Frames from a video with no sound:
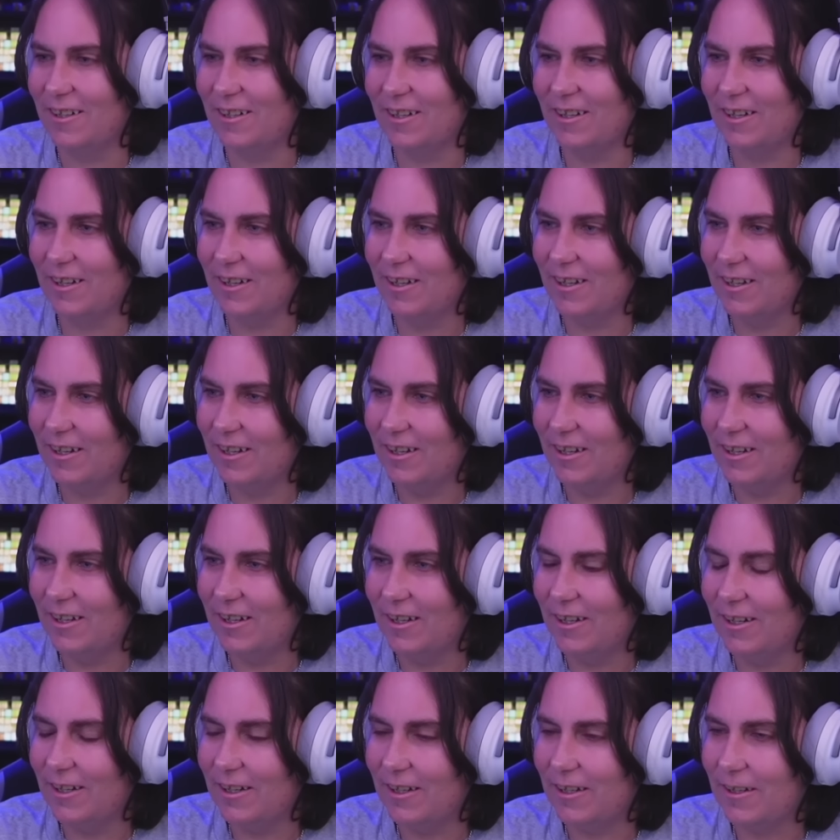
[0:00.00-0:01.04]

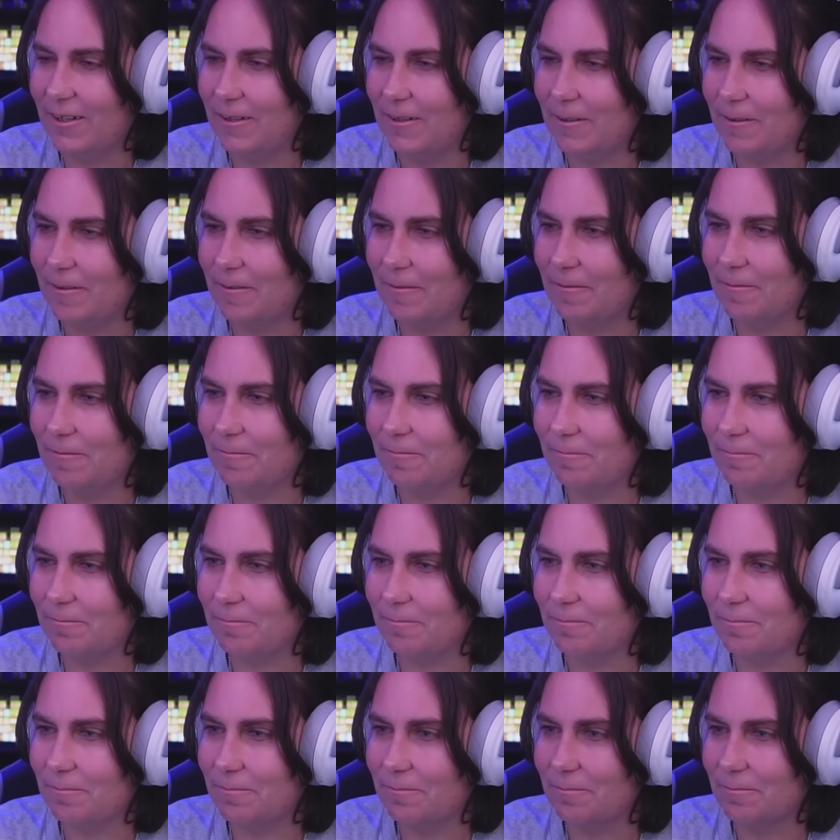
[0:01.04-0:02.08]

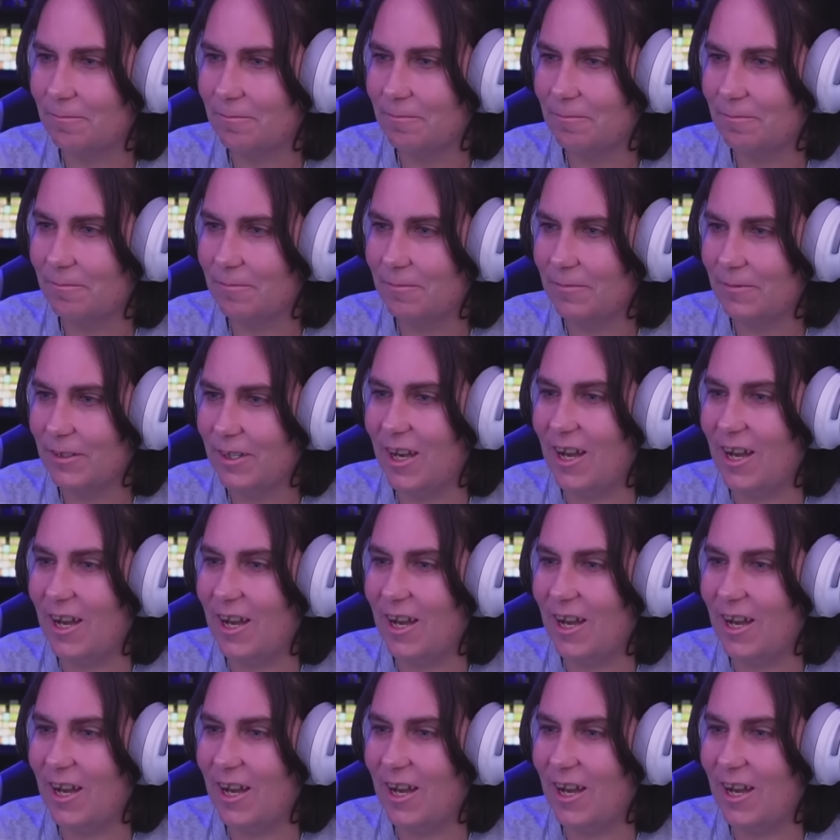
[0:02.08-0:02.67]
This person isn't speaking.